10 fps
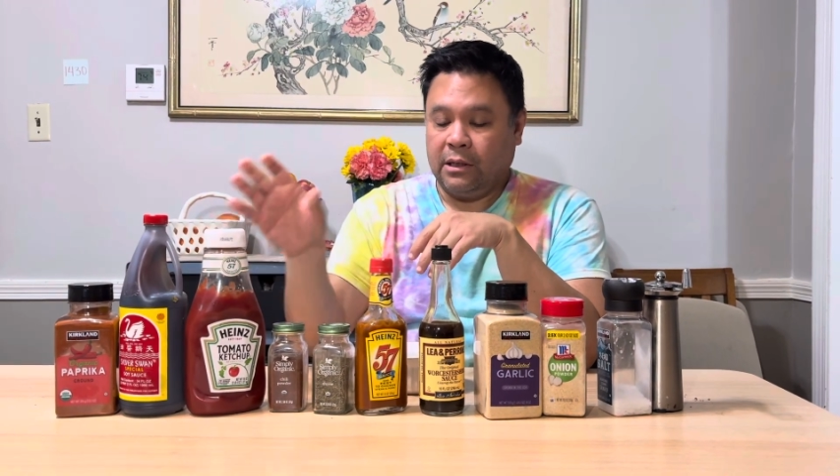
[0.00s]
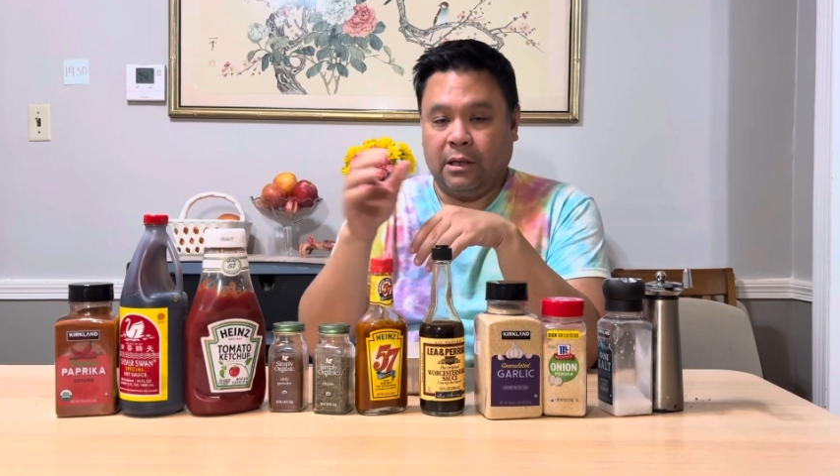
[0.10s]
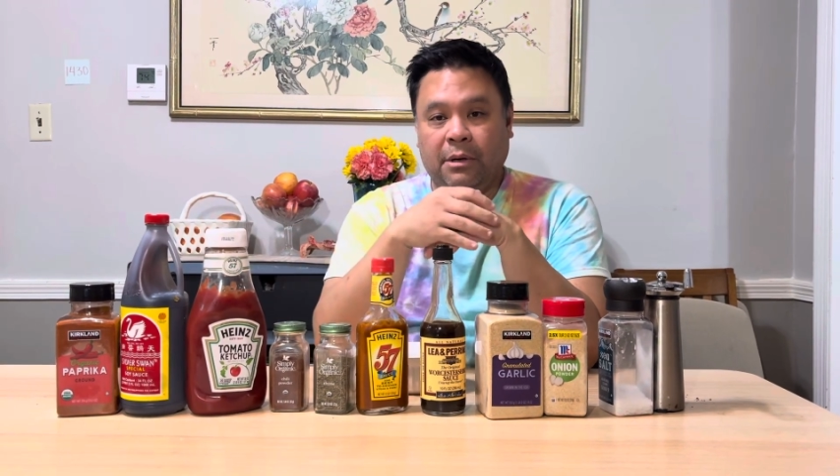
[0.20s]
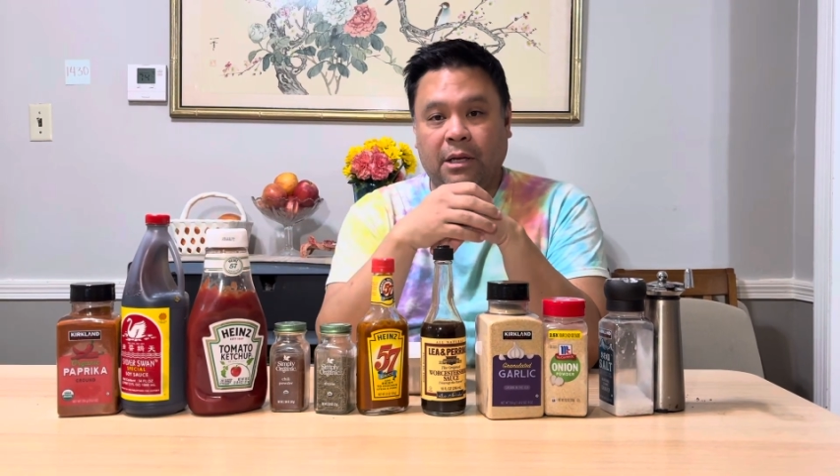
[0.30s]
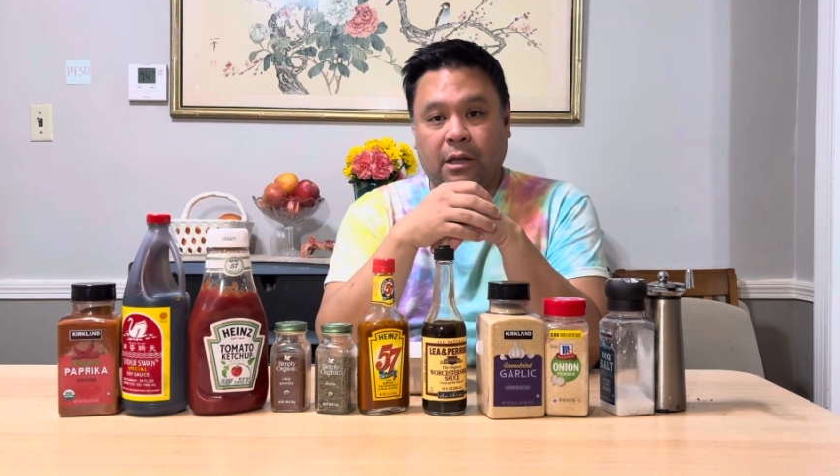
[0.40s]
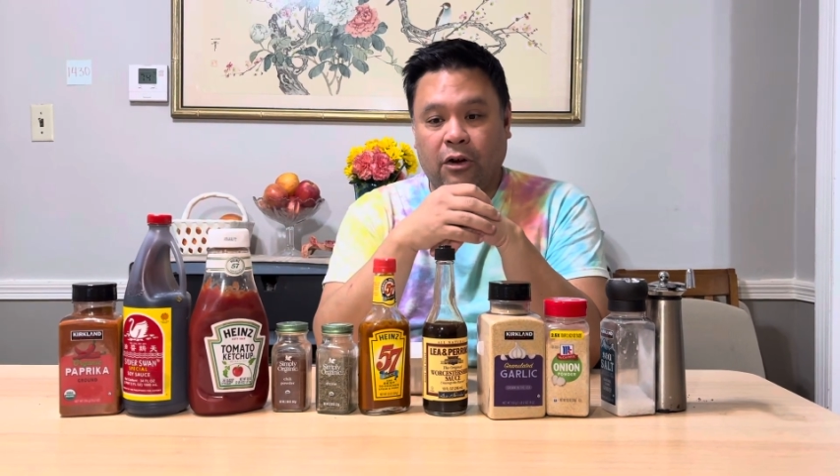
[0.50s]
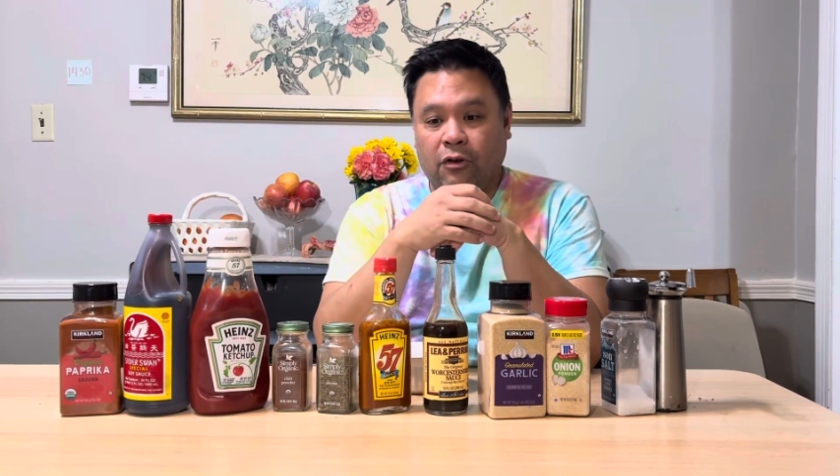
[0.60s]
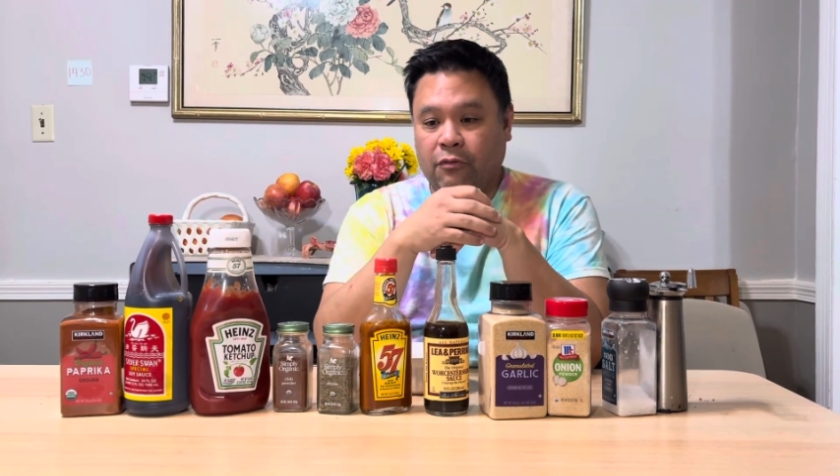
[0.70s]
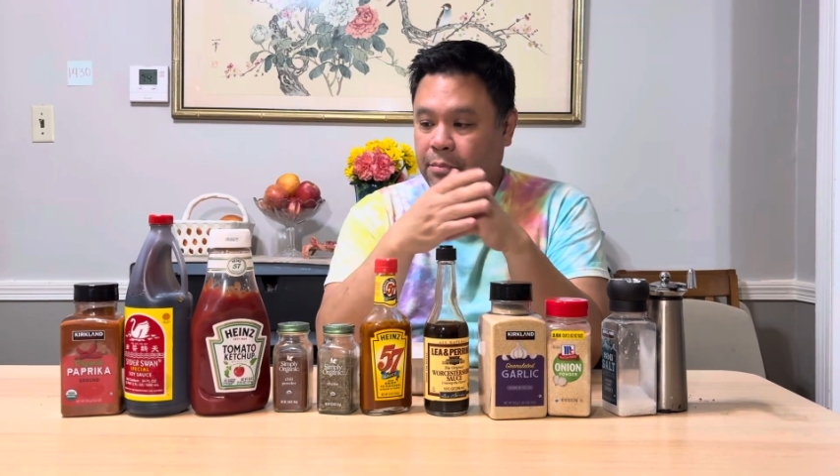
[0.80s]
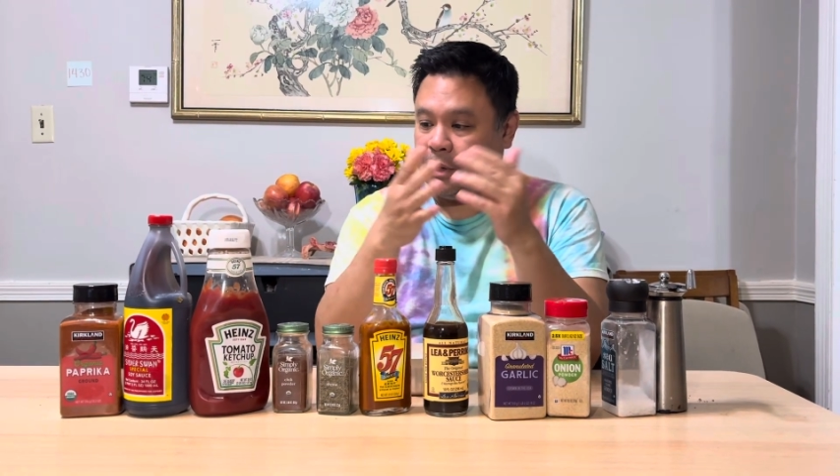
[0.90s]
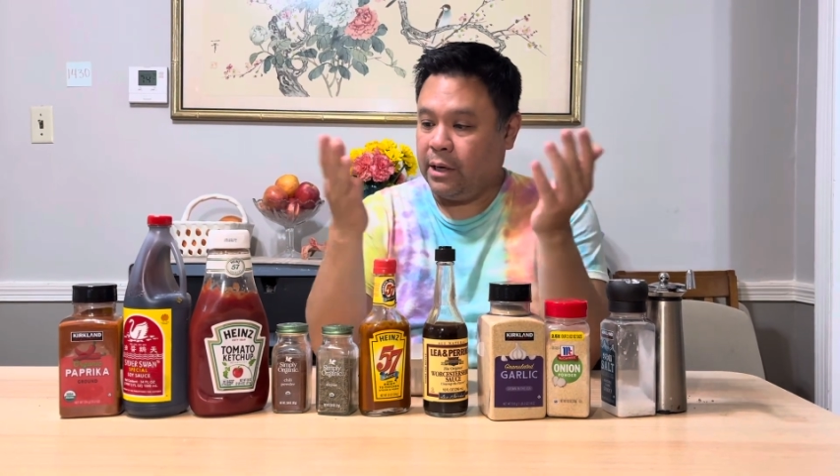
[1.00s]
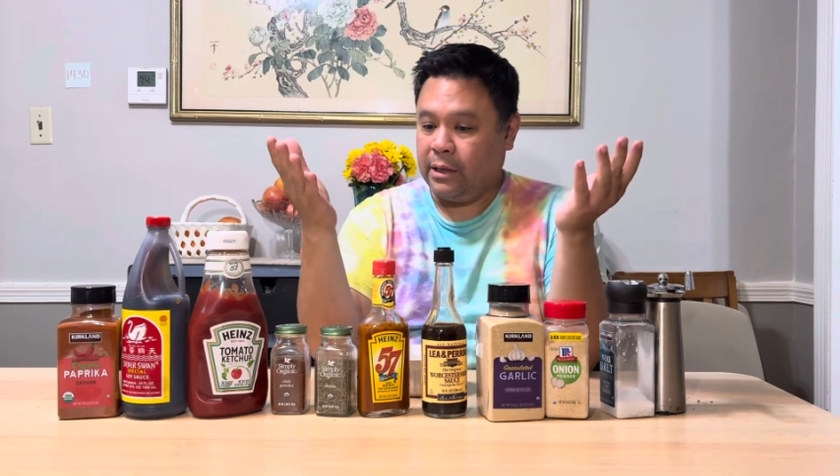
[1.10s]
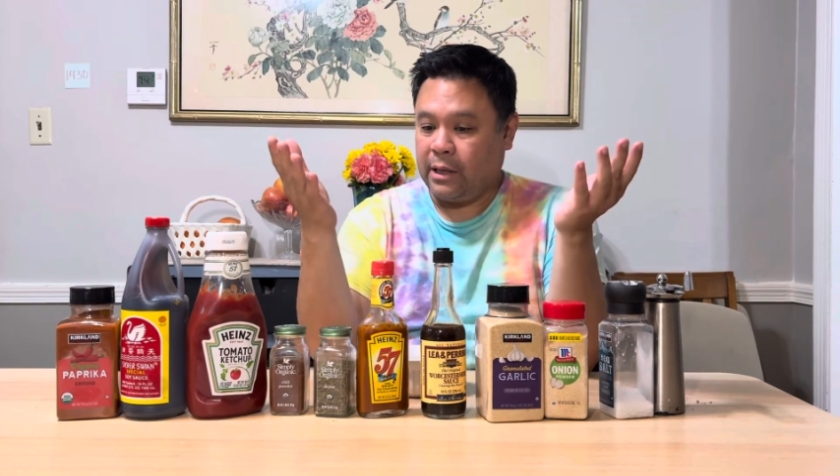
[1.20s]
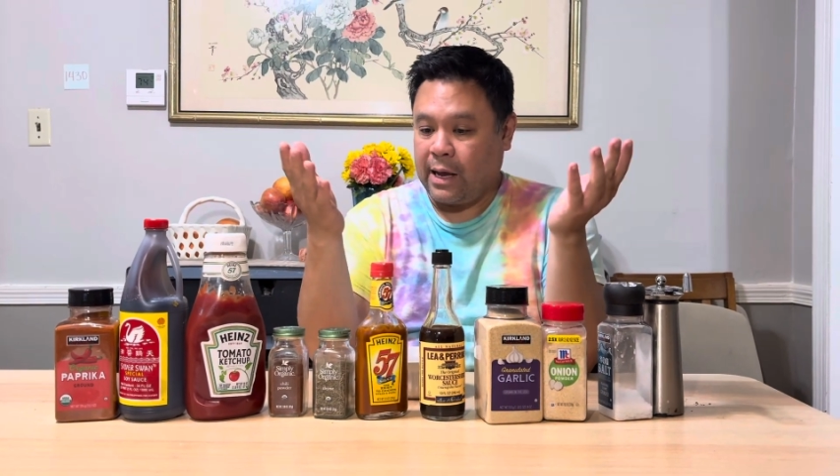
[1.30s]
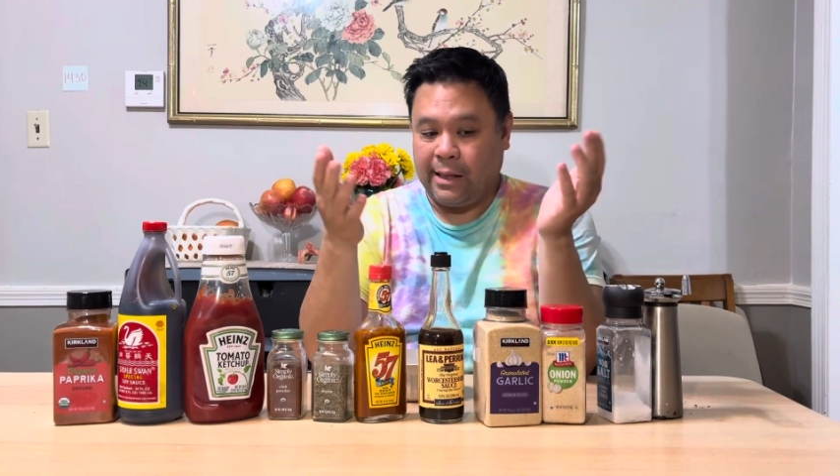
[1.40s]
meatloaf, but
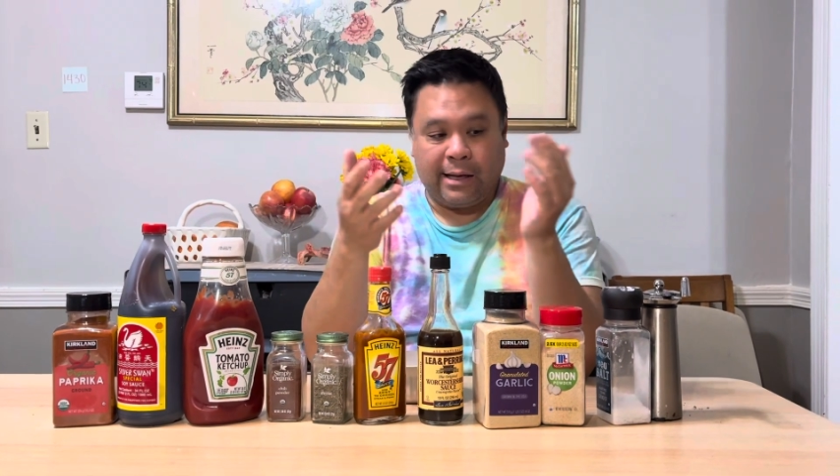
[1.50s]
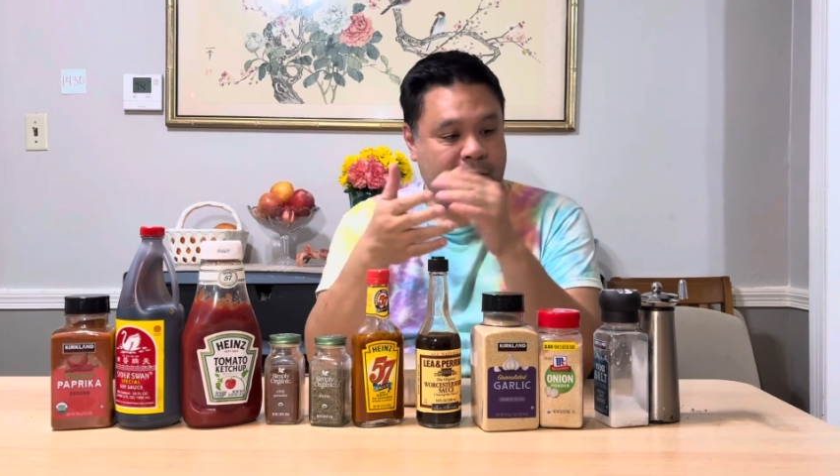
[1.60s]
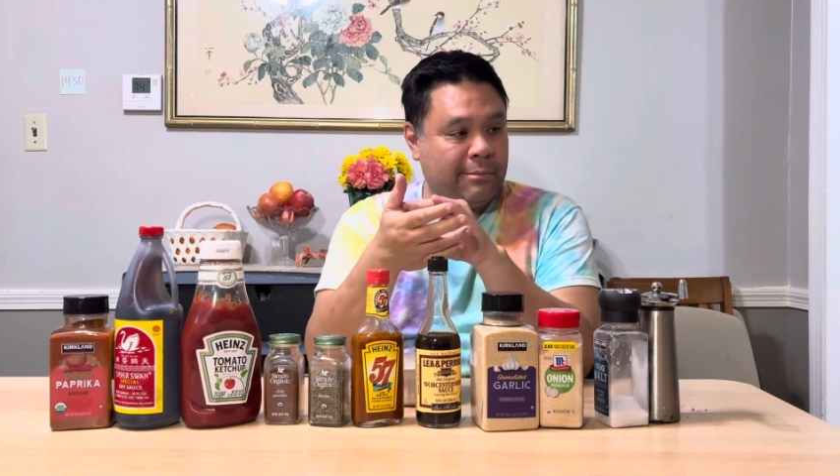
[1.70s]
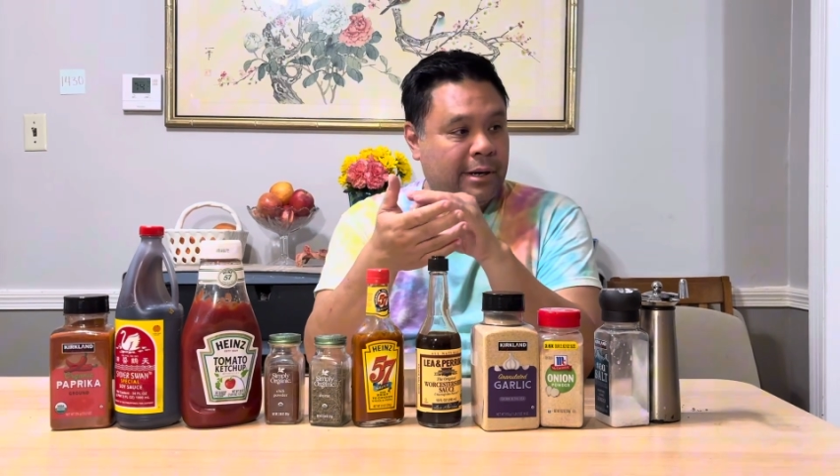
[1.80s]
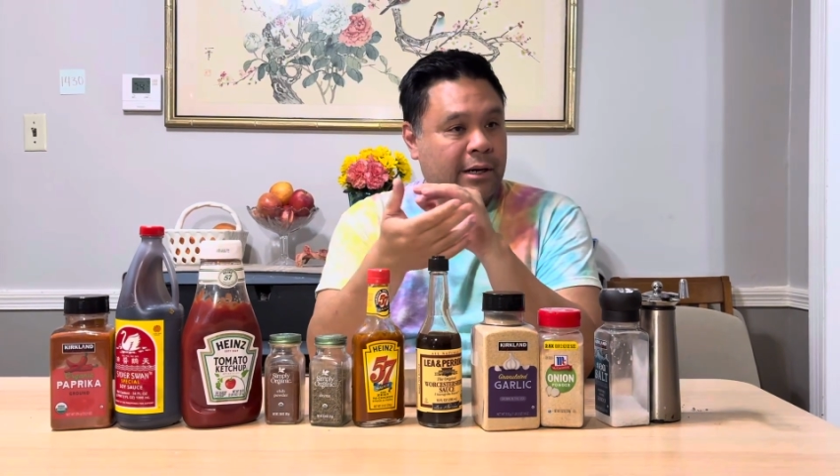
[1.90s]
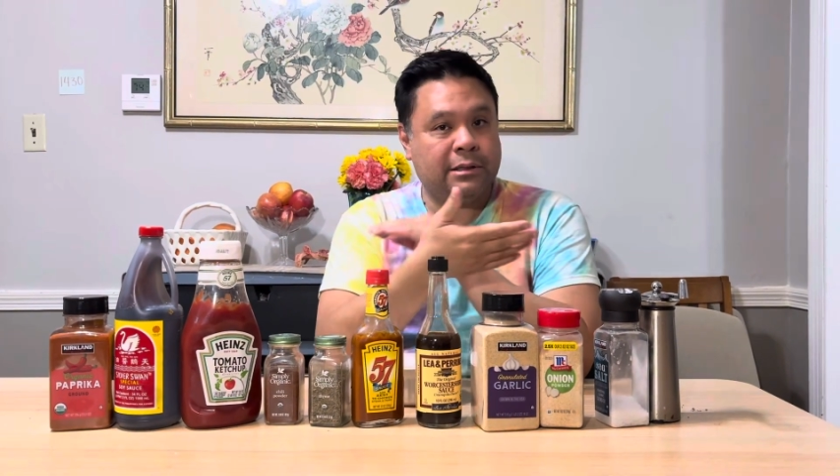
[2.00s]
I like to mirror